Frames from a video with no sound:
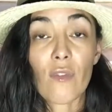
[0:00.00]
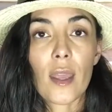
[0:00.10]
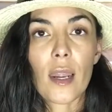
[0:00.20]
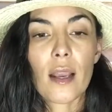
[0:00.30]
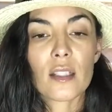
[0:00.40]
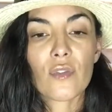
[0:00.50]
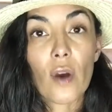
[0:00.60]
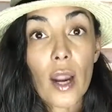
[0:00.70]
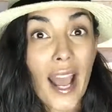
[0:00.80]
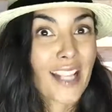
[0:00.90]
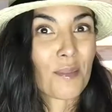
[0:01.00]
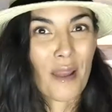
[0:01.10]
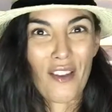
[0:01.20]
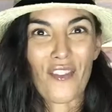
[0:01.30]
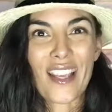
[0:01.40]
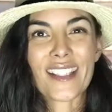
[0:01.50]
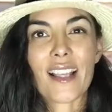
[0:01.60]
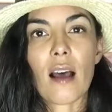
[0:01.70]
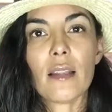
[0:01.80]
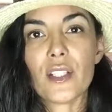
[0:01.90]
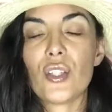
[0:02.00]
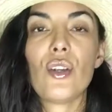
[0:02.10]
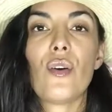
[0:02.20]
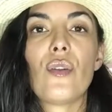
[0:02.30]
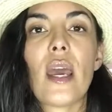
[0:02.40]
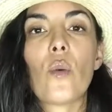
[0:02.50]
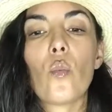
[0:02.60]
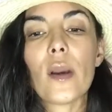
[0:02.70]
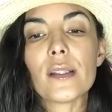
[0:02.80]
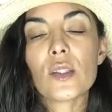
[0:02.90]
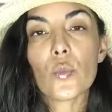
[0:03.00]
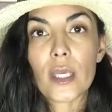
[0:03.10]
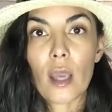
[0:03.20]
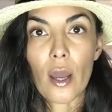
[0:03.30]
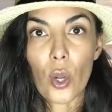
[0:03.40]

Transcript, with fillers: And as far as benefits, I'll let you know that once we got